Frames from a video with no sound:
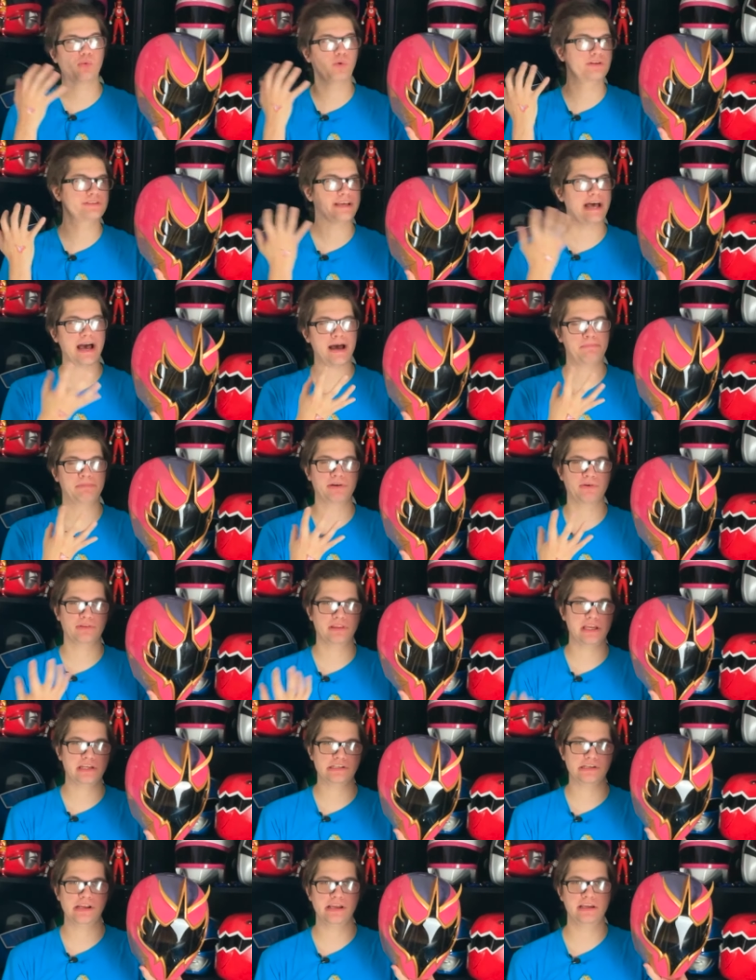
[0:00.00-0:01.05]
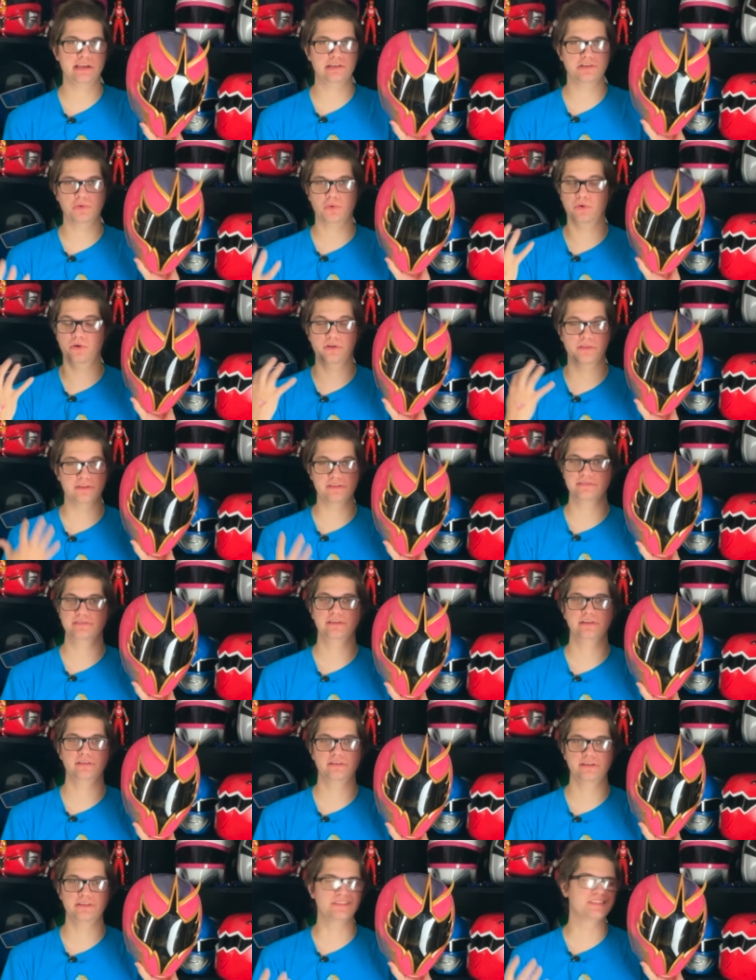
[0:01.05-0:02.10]
what's happening with Ancient Age or the
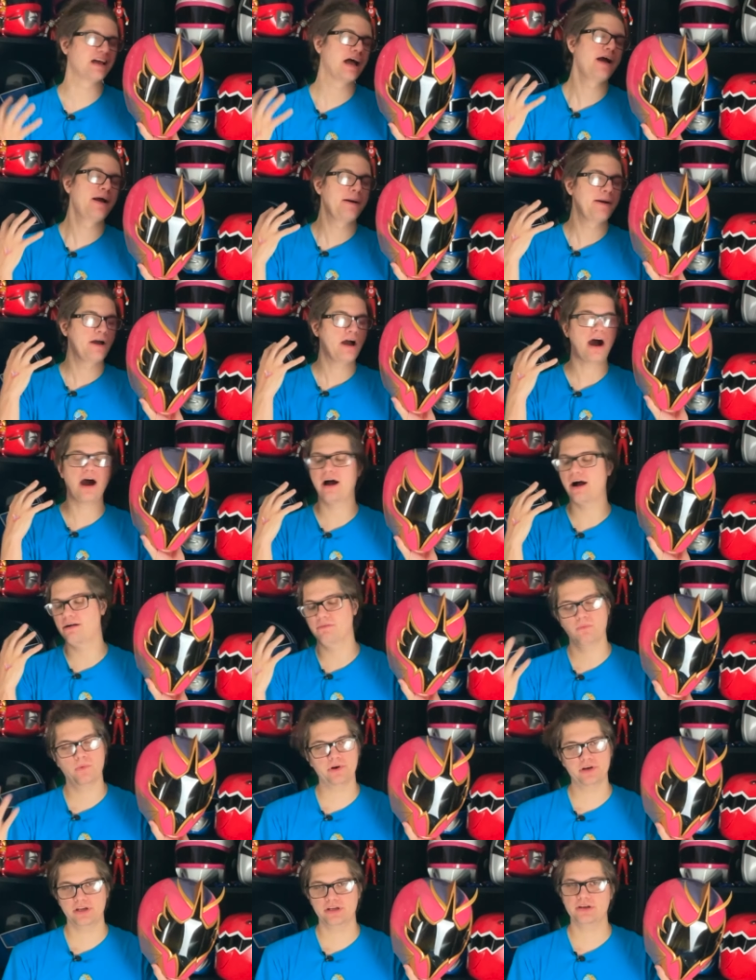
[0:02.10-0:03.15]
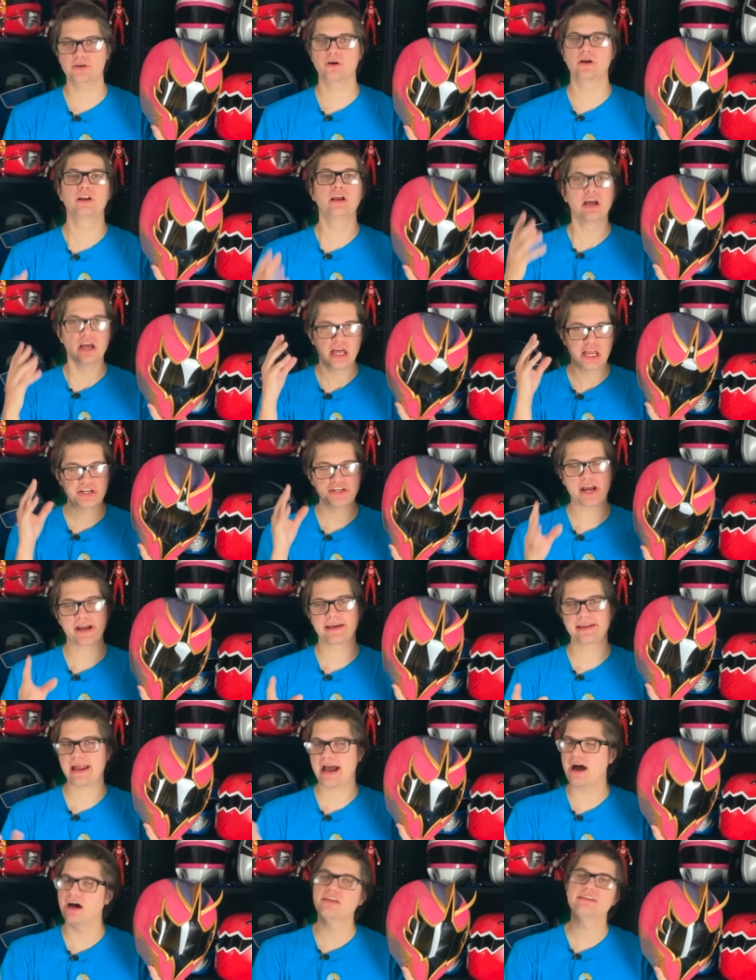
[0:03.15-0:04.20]
series, what are you doing? Check
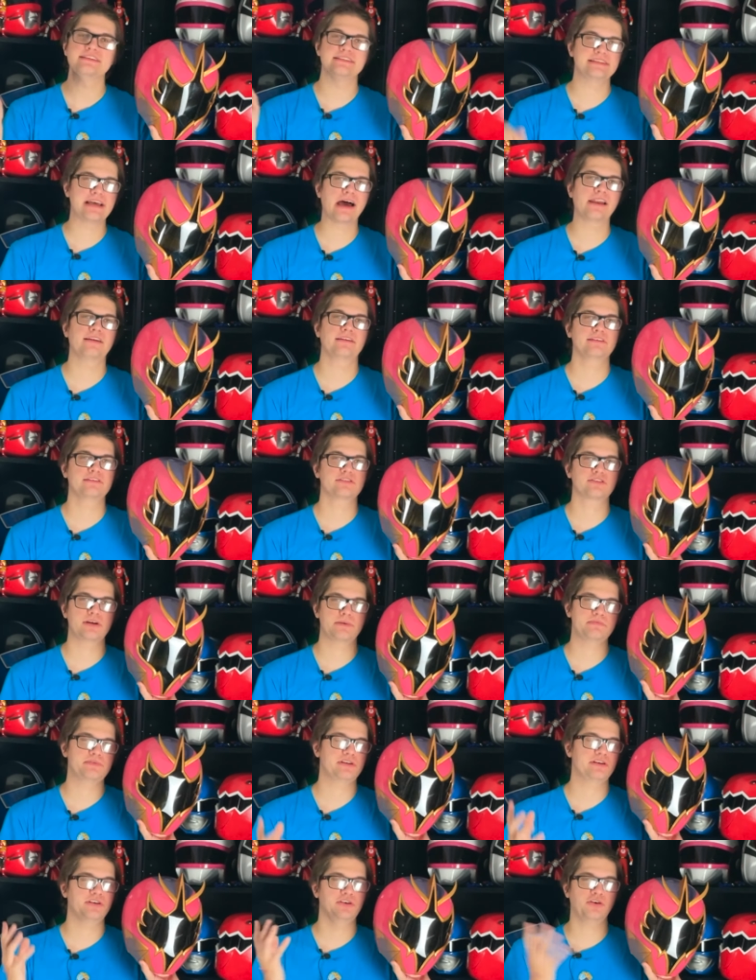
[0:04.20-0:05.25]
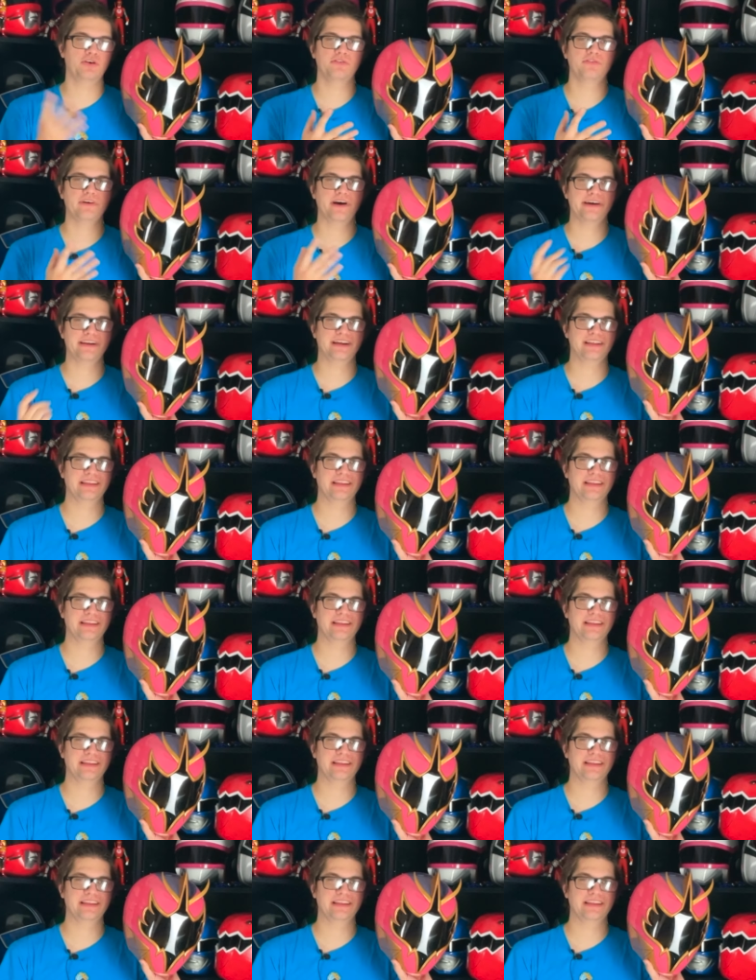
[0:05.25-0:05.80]
it out. Down in the description, you'll find a